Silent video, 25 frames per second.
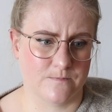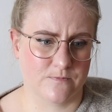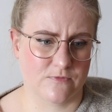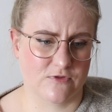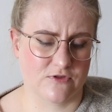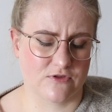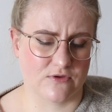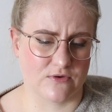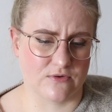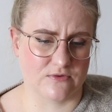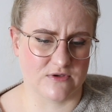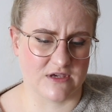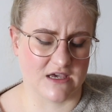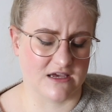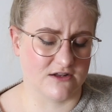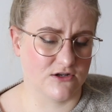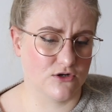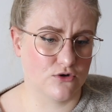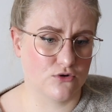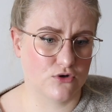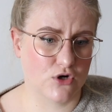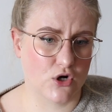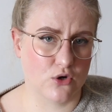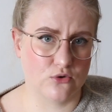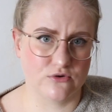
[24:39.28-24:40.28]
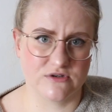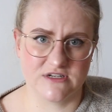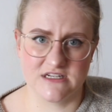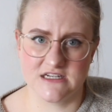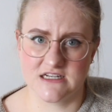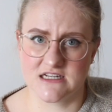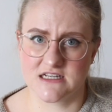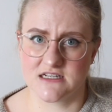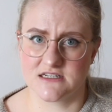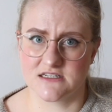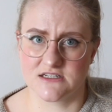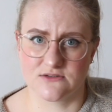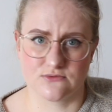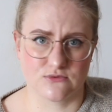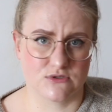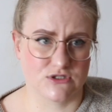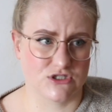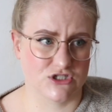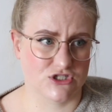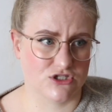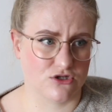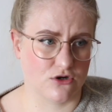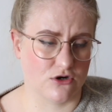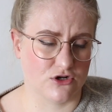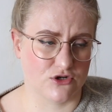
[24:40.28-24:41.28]
So yeah, no code needed. It will
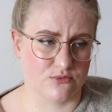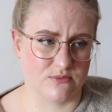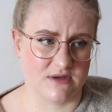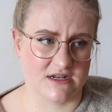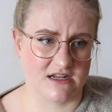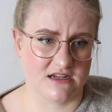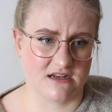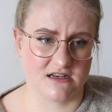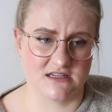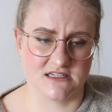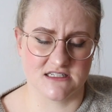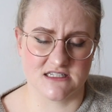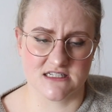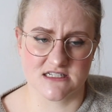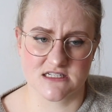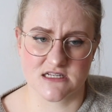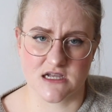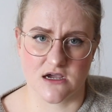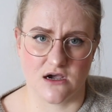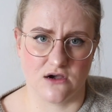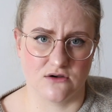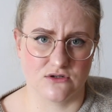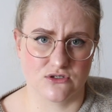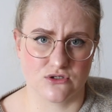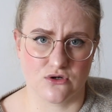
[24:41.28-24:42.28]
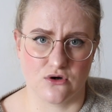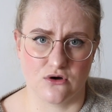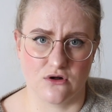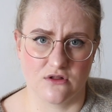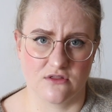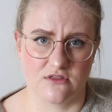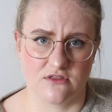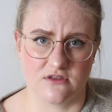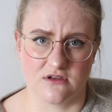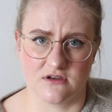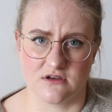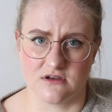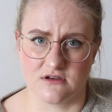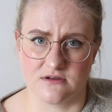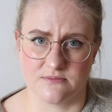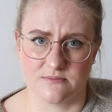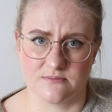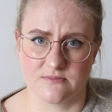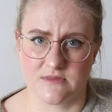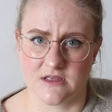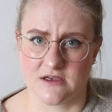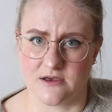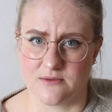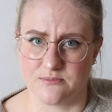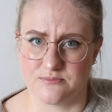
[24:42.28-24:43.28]
just automatically discount all the
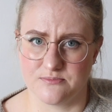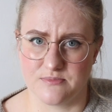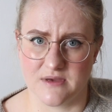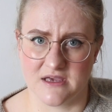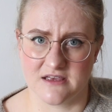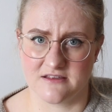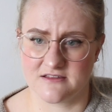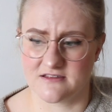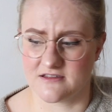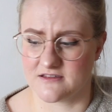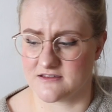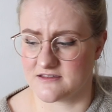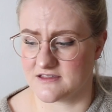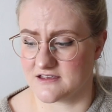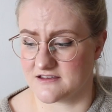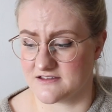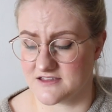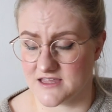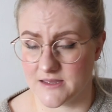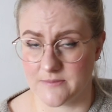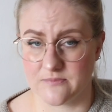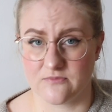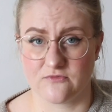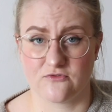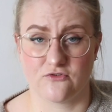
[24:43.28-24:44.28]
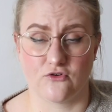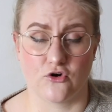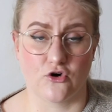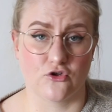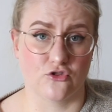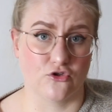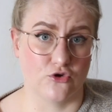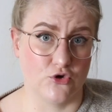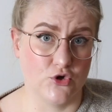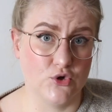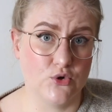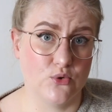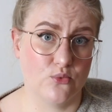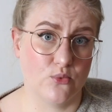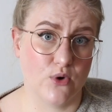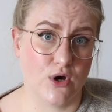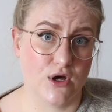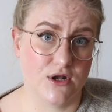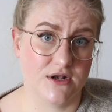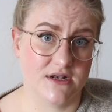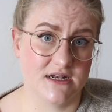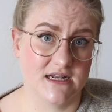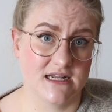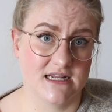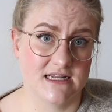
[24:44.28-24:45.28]
bases except for the new
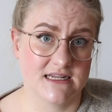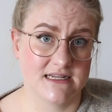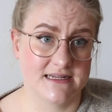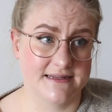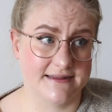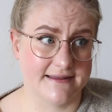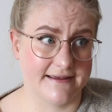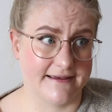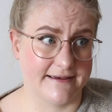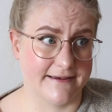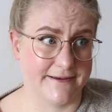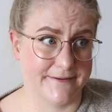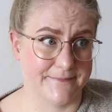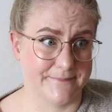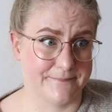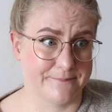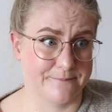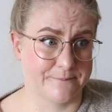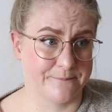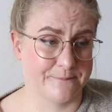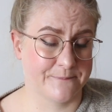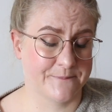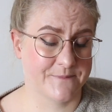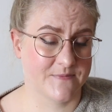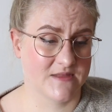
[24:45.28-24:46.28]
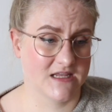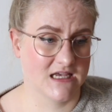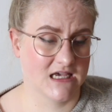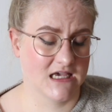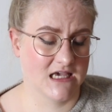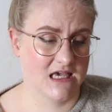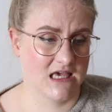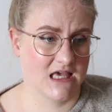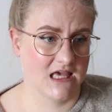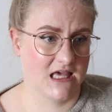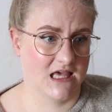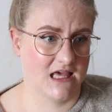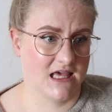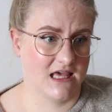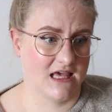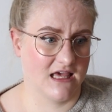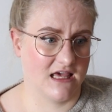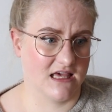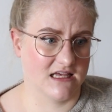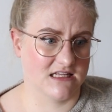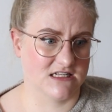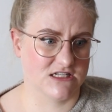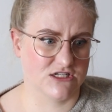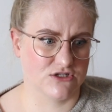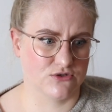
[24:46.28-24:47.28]
one. And
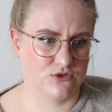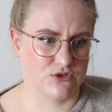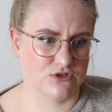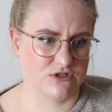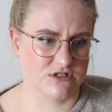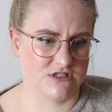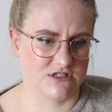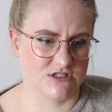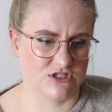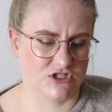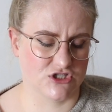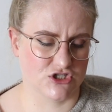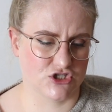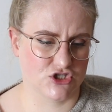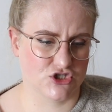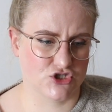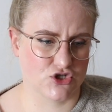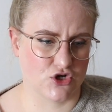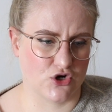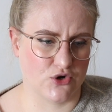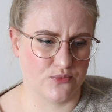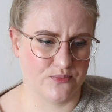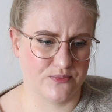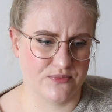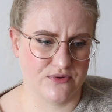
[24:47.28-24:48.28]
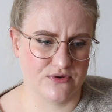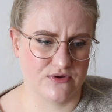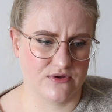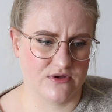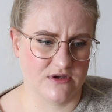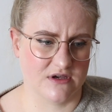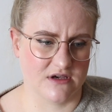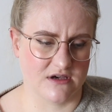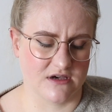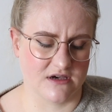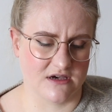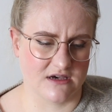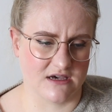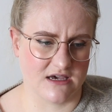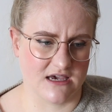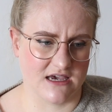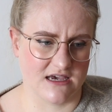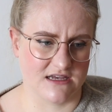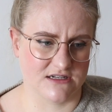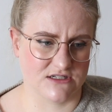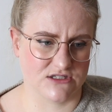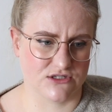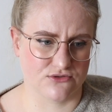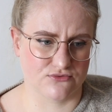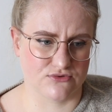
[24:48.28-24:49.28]
so you can just shop
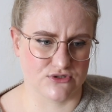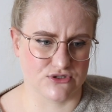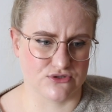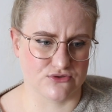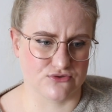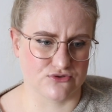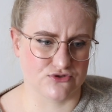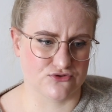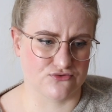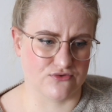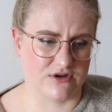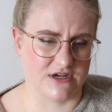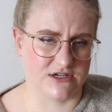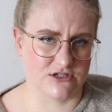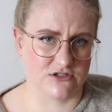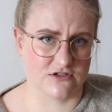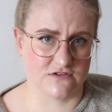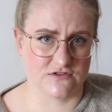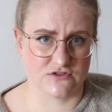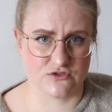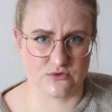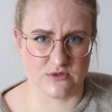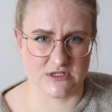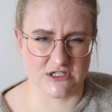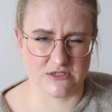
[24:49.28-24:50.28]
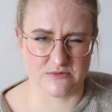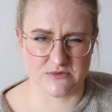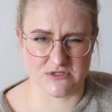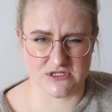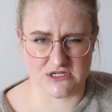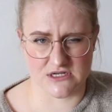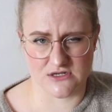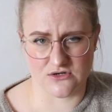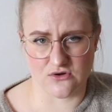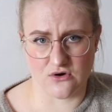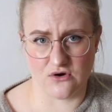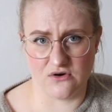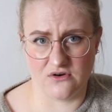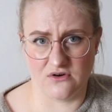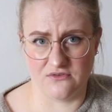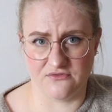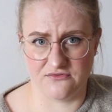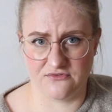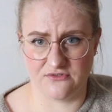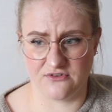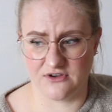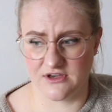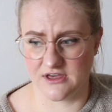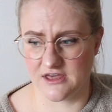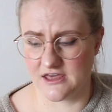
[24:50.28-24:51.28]
at a reduced rate of 20%
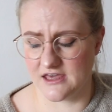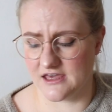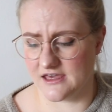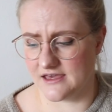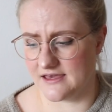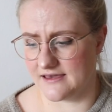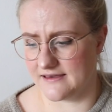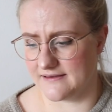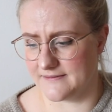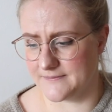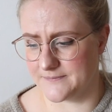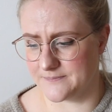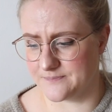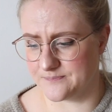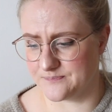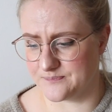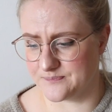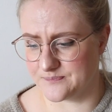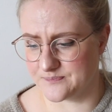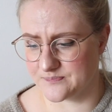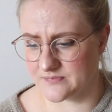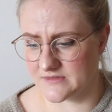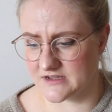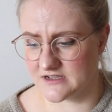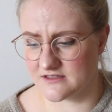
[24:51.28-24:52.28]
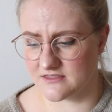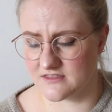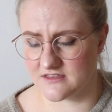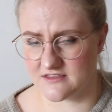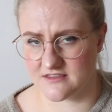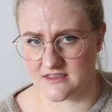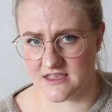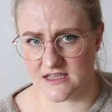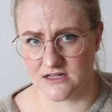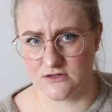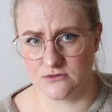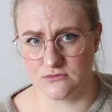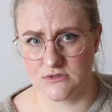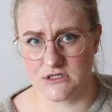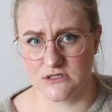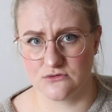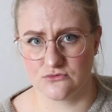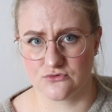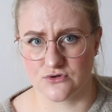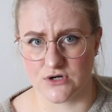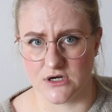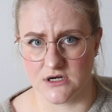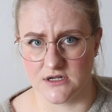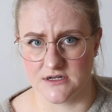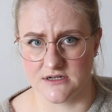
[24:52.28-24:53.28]
off. The sale will
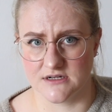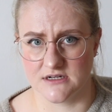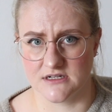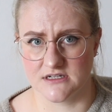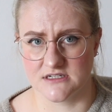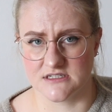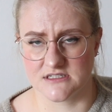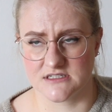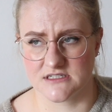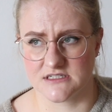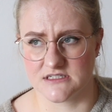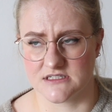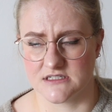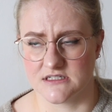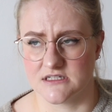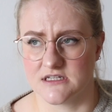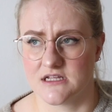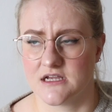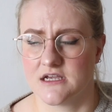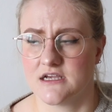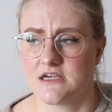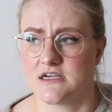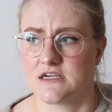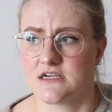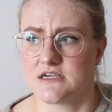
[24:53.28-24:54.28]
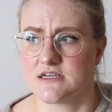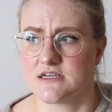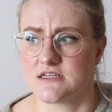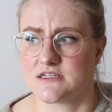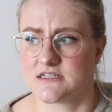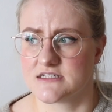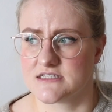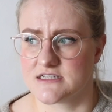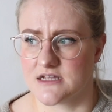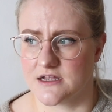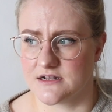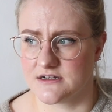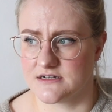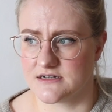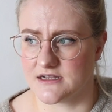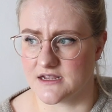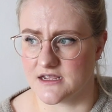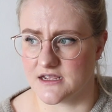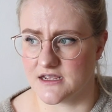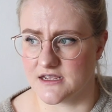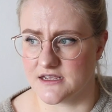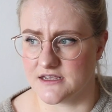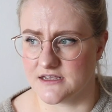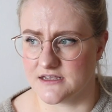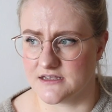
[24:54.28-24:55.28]
run until
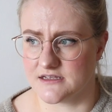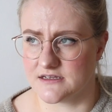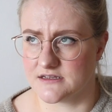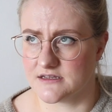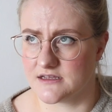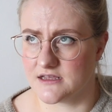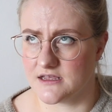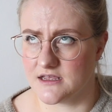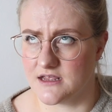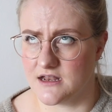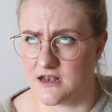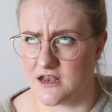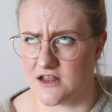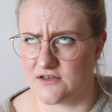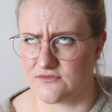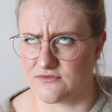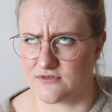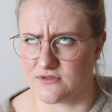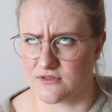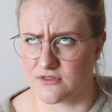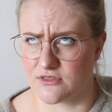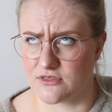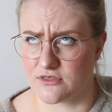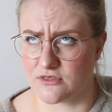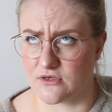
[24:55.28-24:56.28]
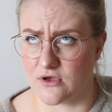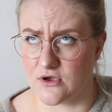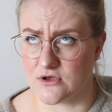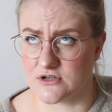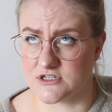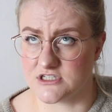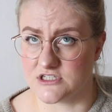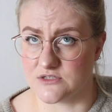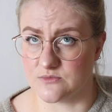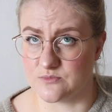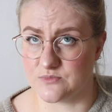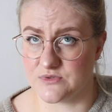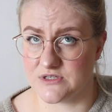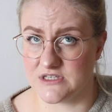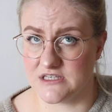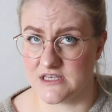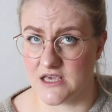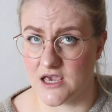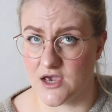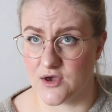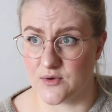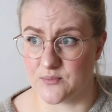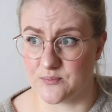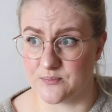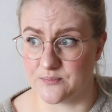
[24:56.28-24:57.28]
Sunday, 11:30
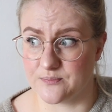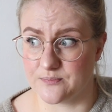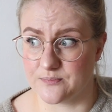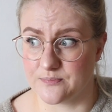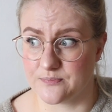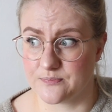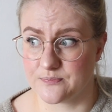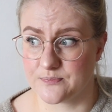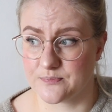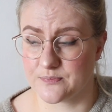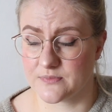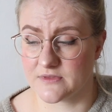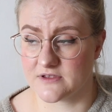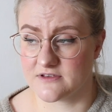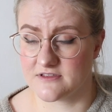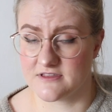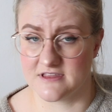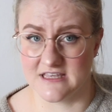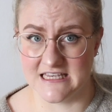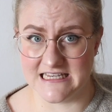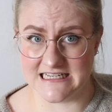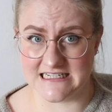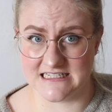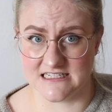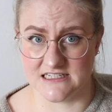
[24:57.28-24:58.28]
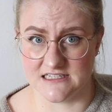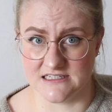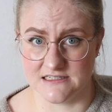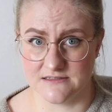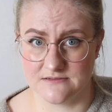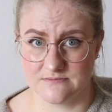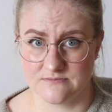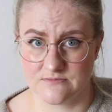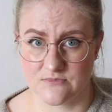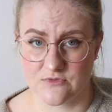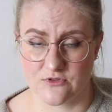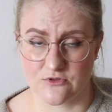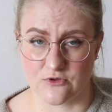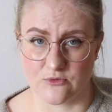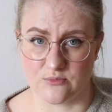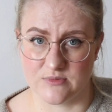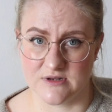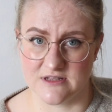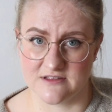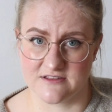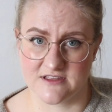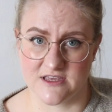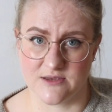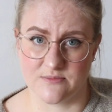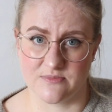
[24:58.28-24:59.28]
p.m. CET. So
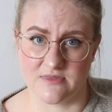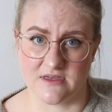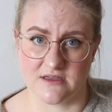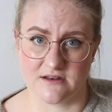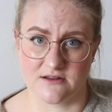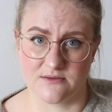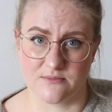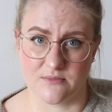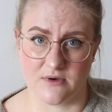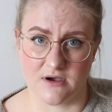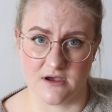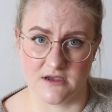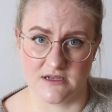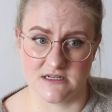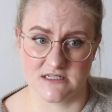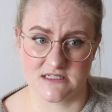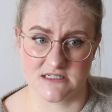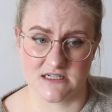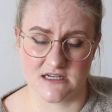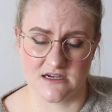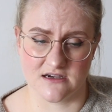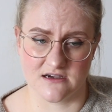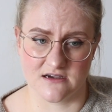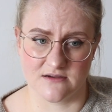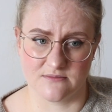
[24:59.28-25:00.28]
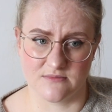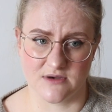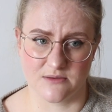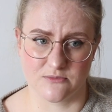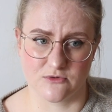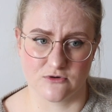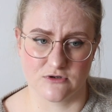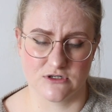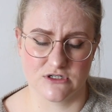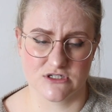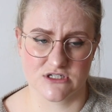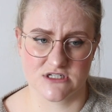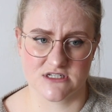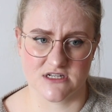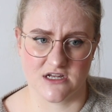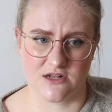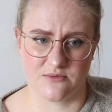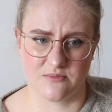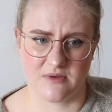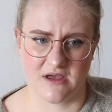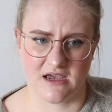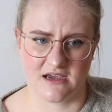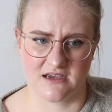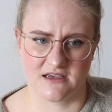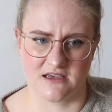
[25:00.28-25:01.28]
please keep that in mind. I'm going to
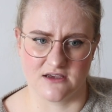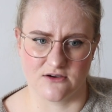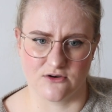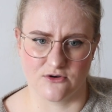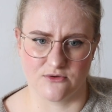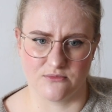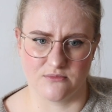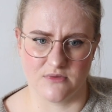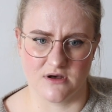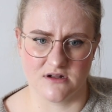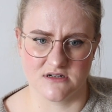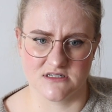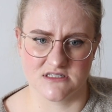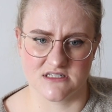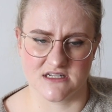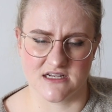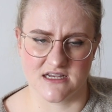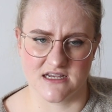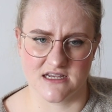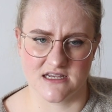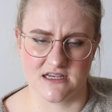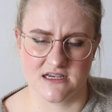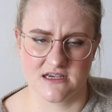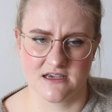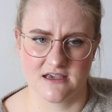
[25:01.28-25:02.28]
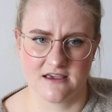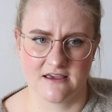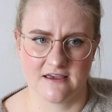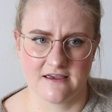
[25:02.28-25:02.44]
start packing on Monday,